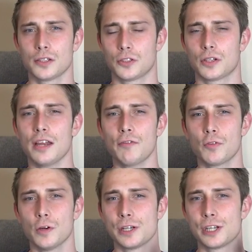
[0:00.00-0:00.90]
to get
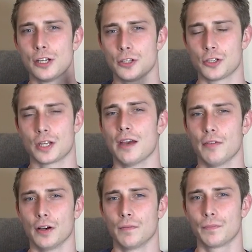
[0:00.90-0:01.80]
through it
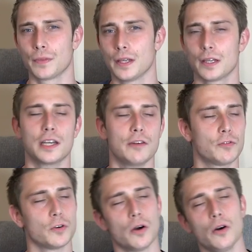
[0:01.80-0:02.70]
together. Get
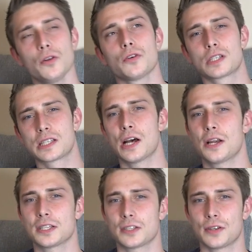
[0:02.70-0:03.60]
through all those
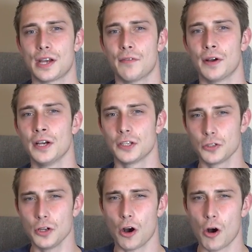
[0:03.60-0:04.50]
studies together.
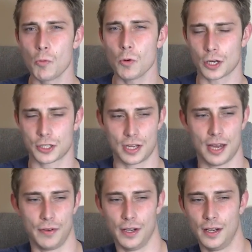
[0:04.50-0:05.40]
Do your homework
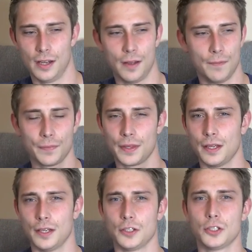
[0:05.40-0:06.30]
together.
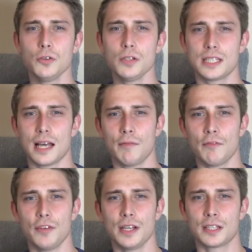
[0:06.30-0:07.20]
Do
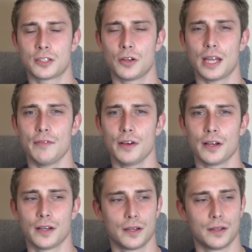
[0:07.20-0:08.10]
something
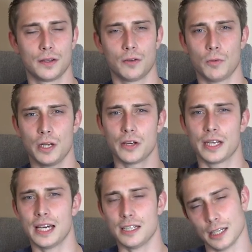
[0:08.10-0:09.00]
together when you're
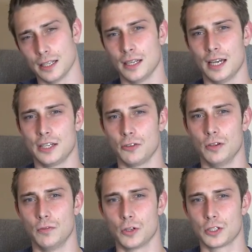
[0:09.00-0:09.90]
not at
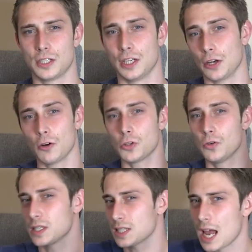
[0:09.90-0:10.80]
university. Go
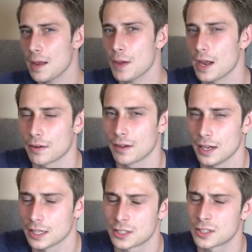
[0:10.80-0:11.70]
to an
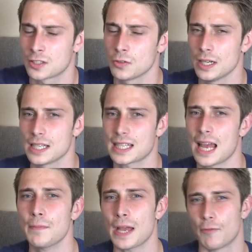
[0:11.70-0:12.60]

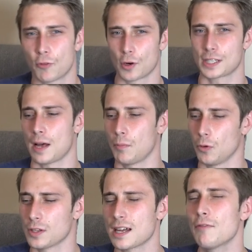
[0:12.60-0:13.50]
escape game, for example,
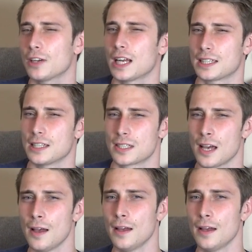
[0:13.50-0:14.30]
or something like this.